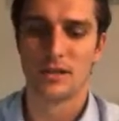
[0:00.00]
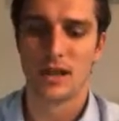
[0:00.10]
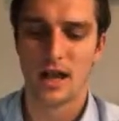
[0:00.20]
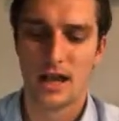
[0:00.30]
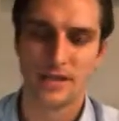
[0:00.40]

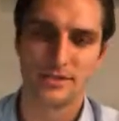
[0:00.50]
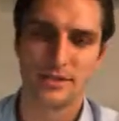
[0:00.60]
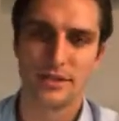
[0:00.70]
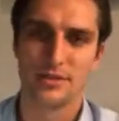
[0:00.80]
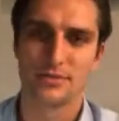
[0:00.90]

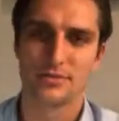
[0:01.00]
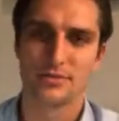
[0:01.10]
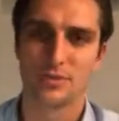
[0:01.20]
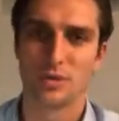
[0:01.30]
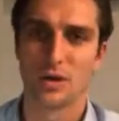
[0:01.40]
ICOs
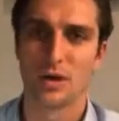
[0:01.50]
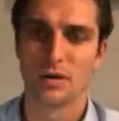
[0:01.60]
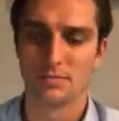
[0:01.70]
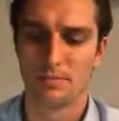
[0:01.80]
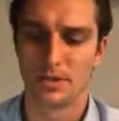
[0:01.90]

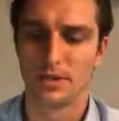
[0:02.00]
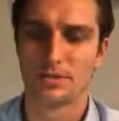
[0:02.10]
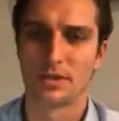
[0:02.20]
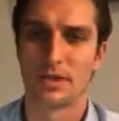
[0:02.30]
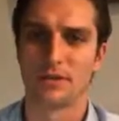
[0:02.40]
work, but there's
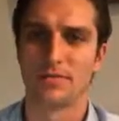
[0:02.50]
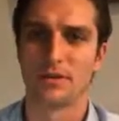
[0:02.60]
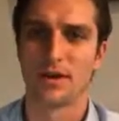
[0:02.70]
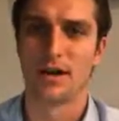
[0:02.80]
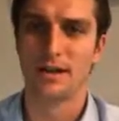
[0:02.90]
a lot of
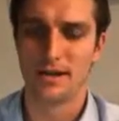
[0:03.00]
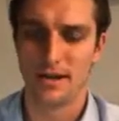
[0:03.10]
fraud